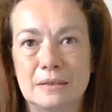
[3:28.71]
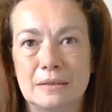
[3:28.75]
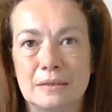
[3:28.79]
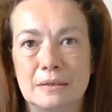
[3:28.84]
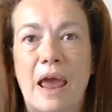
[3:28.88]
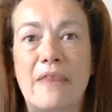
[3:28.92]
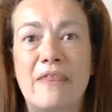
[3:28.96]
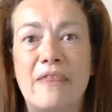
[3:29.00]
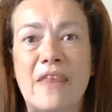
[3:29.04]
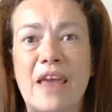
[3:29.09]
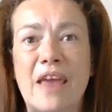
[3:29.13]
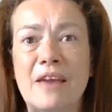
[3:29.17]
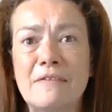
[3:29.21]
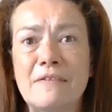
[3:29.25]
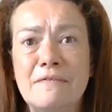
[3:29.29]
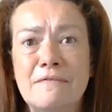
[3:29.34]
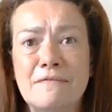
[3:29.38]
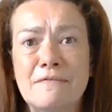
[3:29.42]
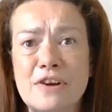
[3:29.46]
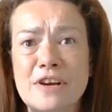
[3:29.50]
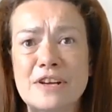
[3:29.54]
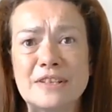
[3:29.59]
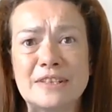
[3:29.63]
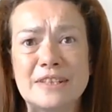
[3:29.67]
And that
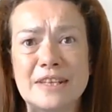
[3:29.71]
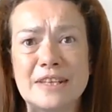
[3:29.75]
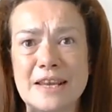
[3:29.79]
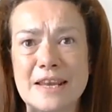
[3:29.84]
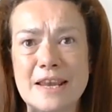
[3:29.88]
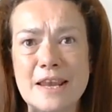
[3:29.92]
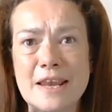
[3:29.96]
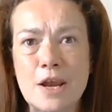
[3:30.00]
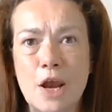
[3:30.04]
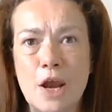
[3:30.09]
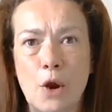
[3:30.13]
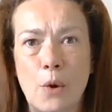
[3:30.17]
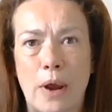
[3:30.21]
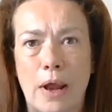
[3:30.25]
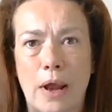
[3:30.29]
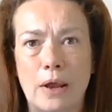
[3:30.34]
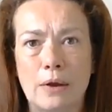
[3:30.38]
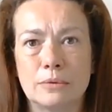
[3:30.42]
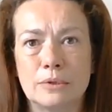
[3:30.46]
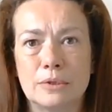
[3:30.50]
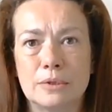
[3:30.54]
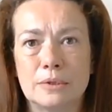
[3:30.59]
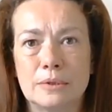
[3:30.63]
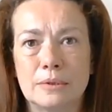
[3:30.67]
freaks the ego
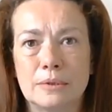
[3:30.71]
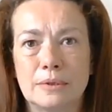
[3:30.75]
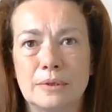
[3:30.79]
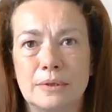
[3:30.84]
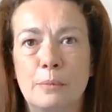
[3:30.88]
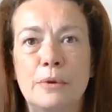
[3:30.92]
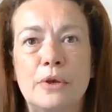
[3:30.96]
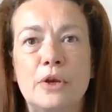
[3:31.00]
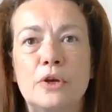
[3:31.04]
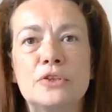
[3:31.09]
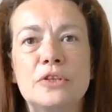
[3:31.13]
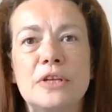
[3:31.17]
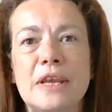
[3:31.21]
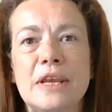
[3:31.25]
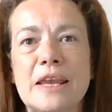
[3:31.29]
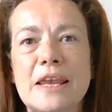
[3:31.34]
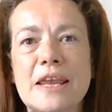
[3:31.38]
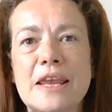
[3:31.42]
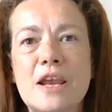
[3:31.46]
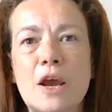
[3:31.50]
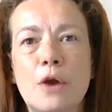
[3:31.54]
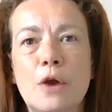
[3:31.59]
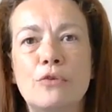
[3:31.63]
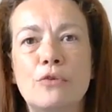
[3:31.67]
out because the
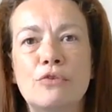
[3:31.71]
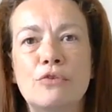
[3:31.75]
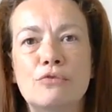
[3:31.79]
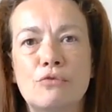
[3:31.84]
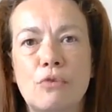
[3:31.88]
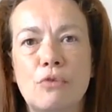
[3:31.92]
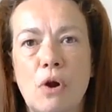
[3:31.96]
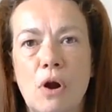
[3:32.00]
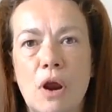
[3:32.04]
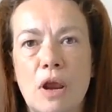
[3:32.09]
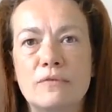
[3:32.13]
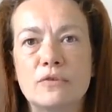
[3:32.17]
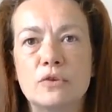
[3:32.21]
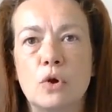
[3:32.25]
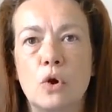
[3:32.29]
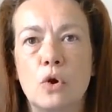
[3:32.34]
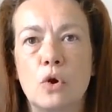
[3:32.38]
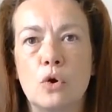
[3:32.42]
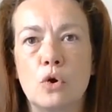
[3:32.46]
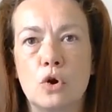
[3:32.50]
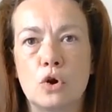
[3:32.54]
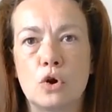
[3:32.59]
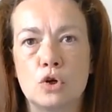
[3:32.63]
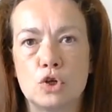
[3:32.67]
ego thrives
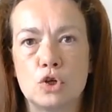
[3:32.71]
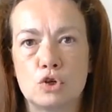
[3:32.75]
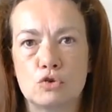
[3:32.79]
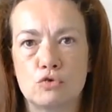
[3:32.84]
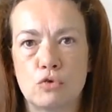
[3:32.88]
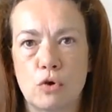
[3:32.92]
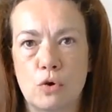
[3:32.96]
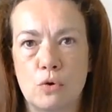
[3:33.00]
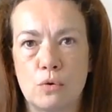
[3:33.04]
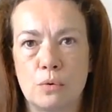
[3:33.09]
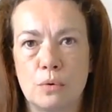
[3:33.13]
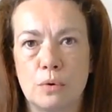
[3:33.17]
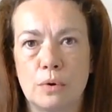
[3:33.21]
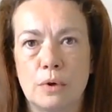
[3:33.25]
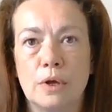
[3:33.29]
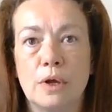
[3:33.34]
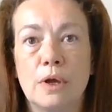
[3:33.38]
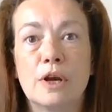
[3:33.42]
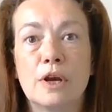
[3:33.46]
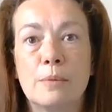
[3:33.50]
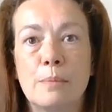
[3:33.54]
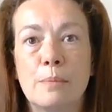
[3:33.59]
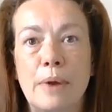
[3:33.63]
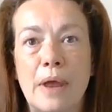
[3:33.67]
on control,
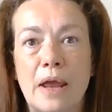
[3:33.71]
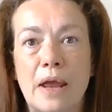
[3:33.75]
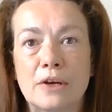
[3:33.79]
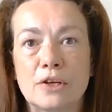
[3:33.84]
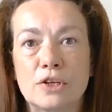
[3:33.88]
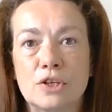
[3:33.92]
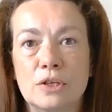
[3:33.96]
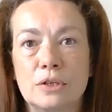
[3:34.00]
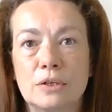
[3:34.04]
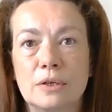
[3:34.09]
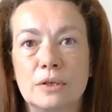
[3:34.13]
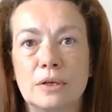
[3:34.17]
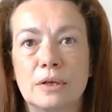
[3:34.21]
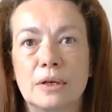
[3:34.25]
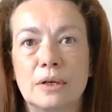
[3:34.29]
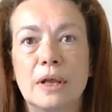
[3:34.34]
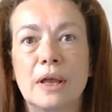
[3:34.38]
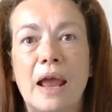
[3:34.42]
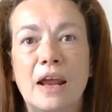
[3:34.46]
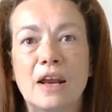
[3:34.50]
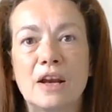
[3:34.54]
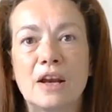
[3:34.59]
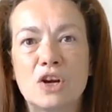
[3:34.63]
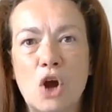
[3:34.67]
compassion,
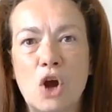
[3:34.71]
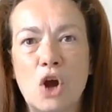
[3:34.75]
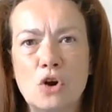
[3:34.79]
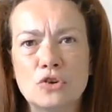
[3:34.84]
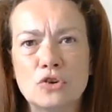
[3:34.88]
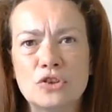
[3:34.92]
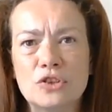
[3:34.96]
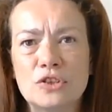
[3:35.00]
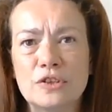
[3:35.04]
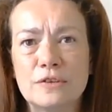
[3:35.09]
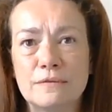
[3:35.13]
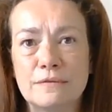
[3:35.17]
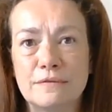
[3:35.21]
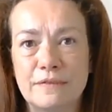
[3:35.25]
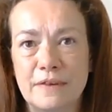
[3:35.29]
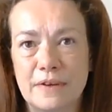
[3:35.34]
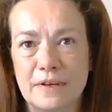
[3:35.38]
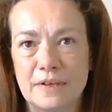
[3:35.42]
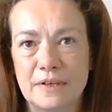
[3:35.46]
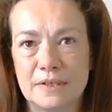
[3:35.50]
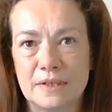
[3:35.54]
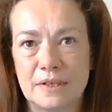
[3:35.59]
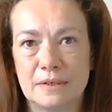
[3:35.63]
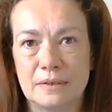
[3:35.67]
and constant
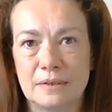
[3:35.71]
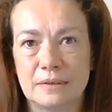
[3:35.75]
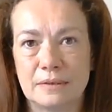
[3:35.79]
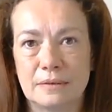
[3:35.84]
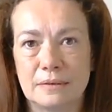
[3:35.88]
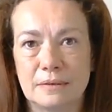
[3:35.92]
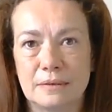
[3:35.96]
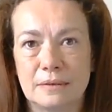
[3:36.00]
fixing.